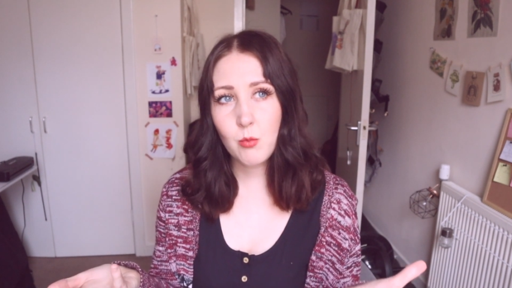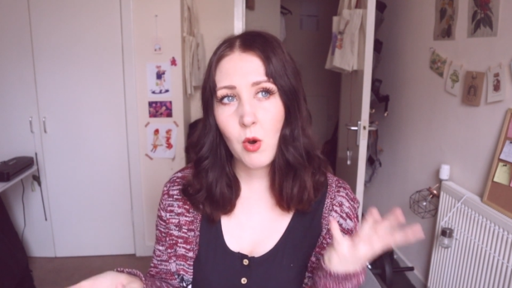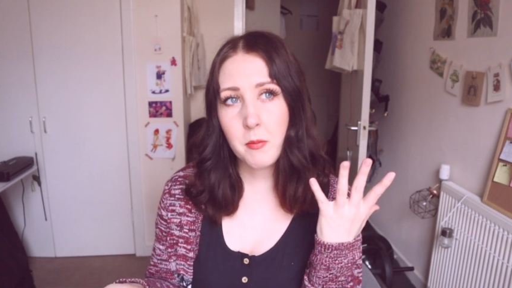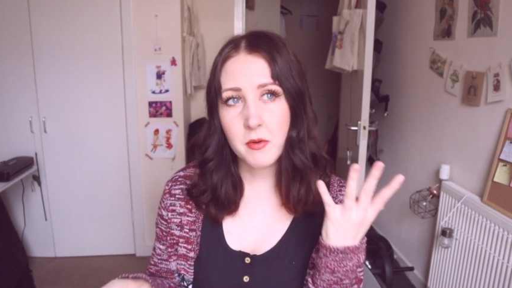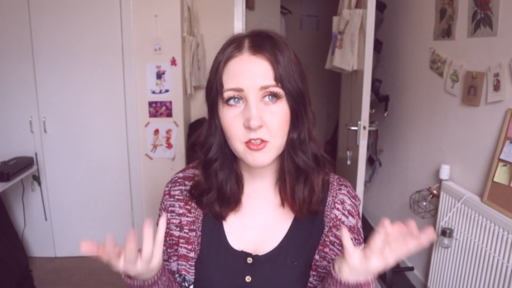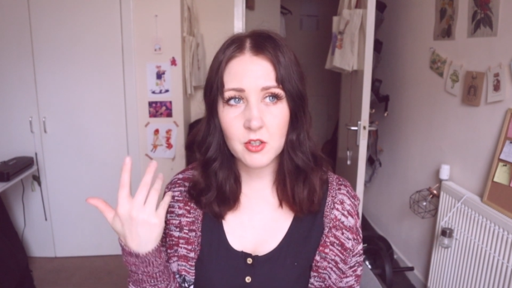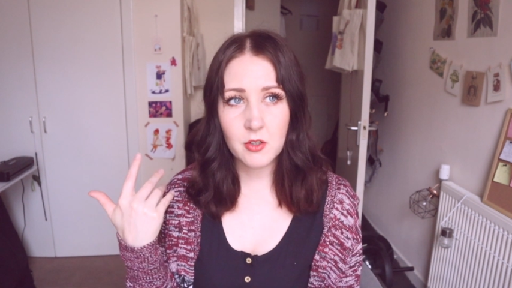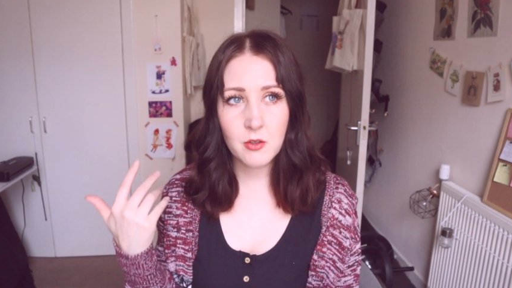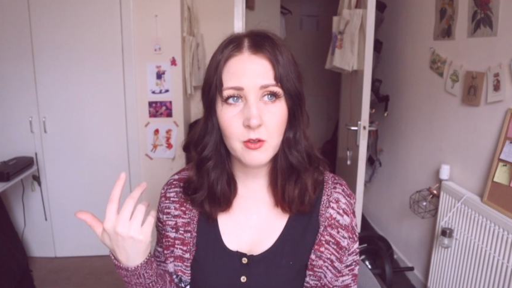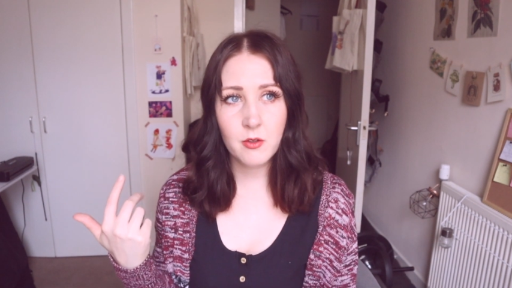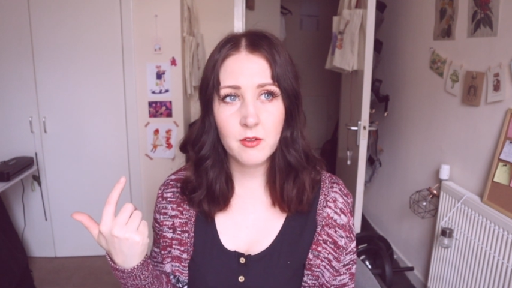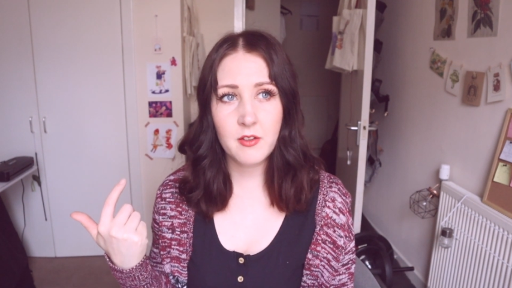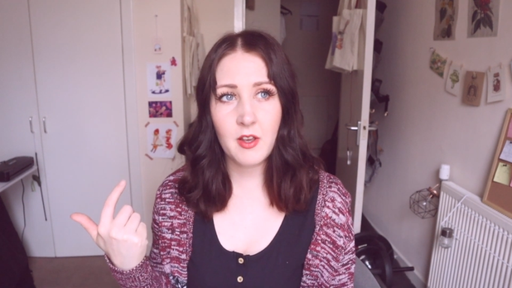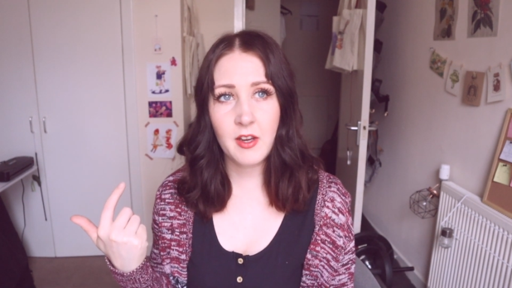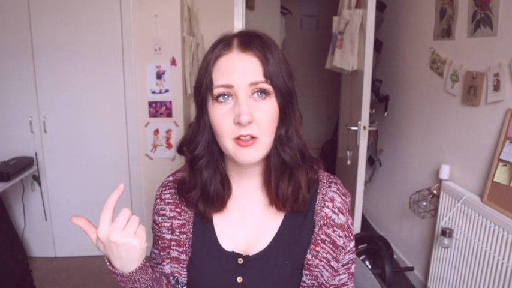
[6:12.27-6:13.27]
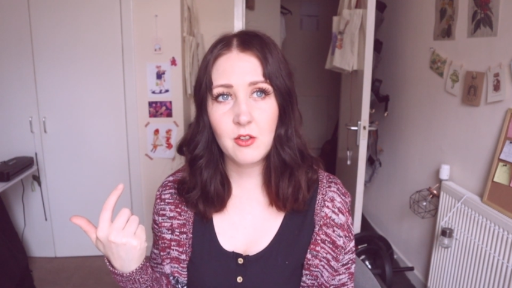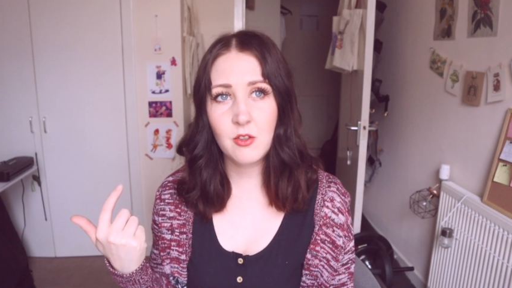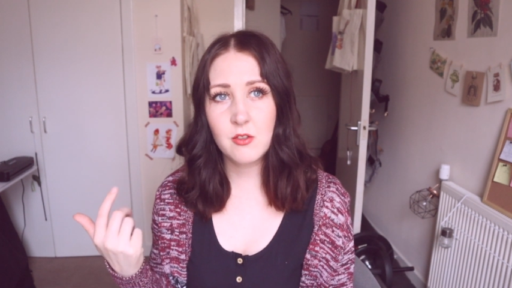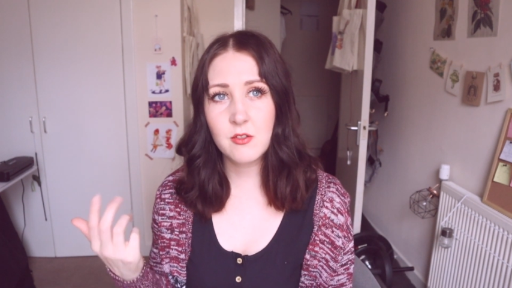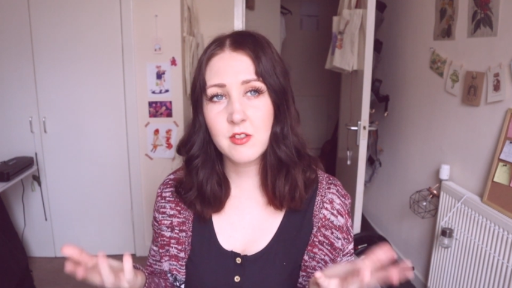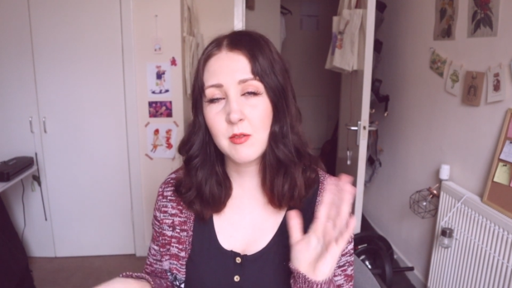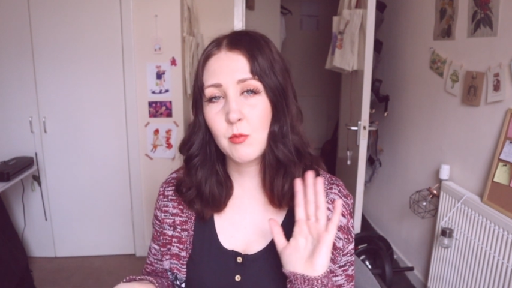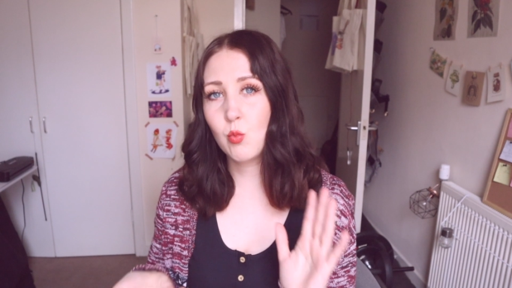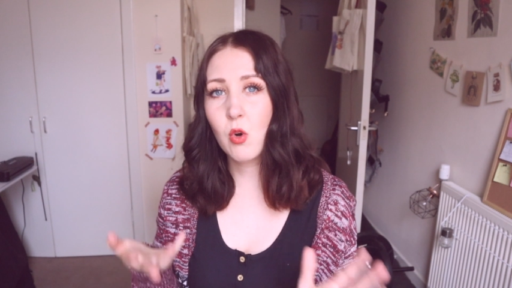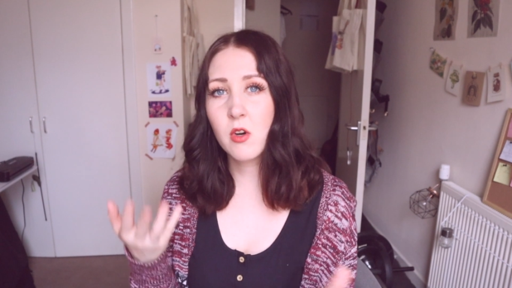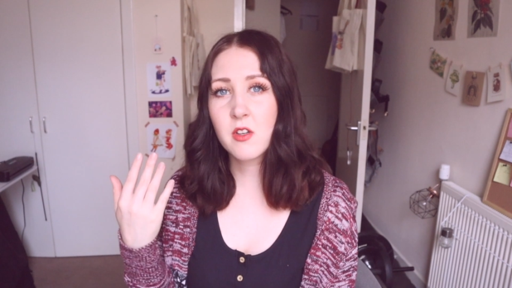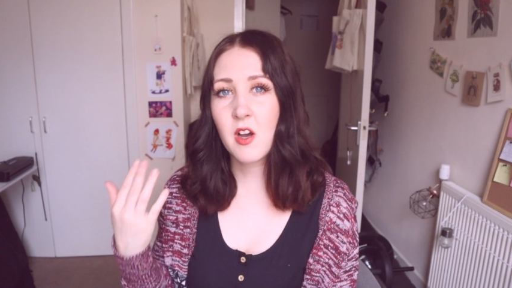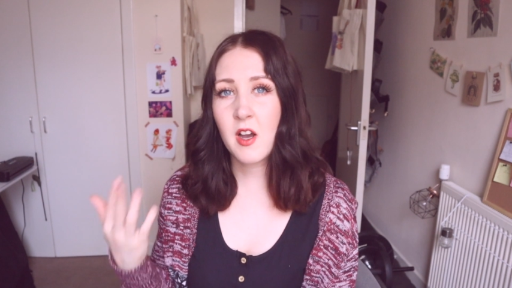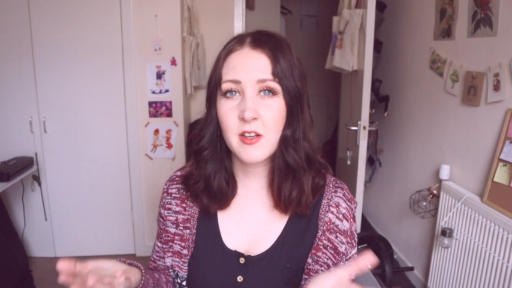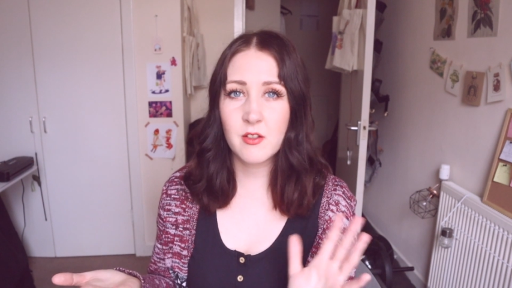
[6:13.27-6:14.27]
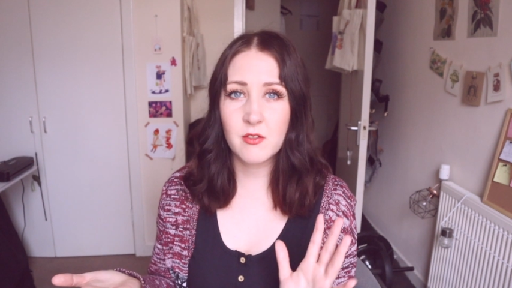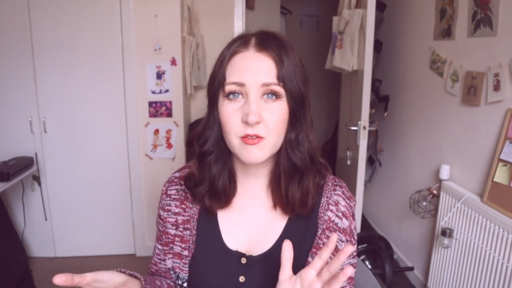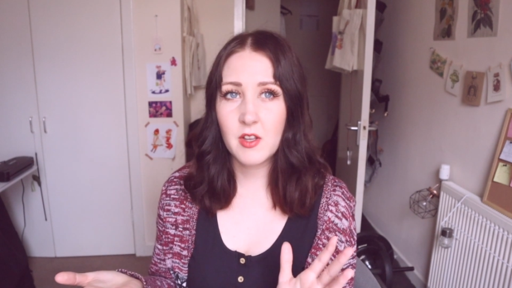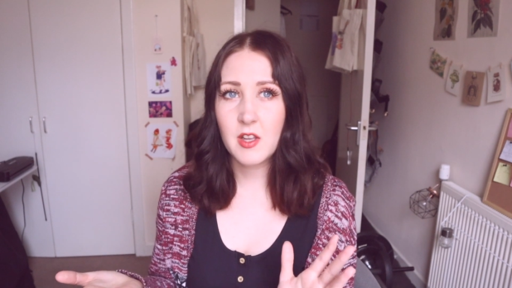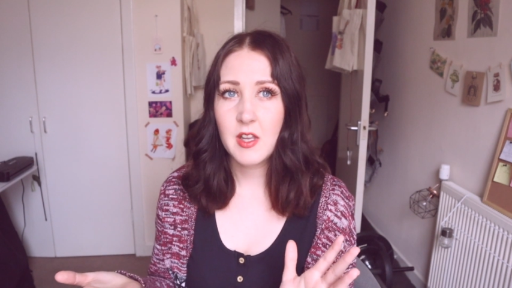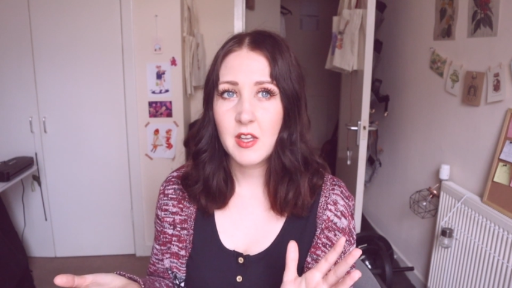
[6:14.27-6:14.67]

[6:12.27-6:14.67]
what materials I use and what kind of